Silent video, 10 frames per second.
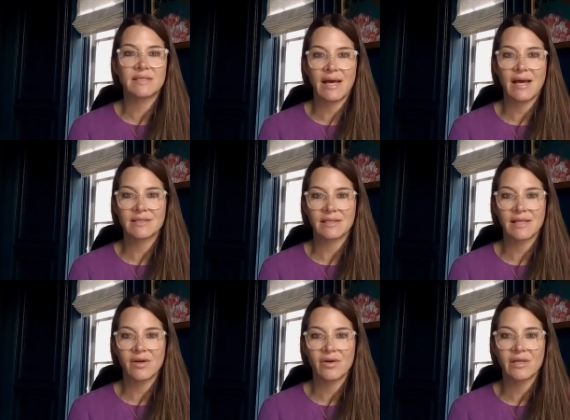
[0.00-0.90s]
to that as a
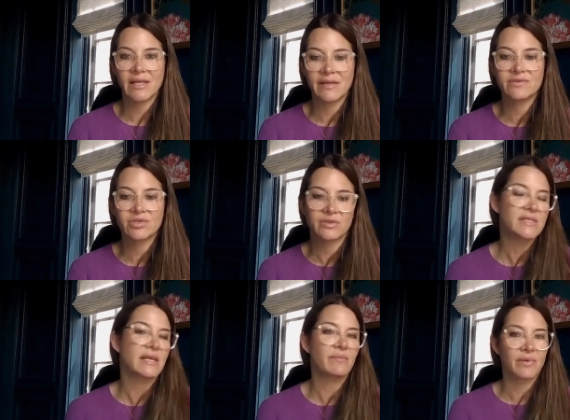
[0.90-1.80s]
leader gives your
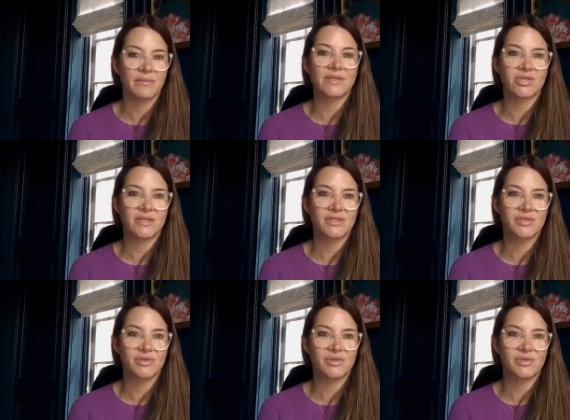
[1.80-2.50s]
team permission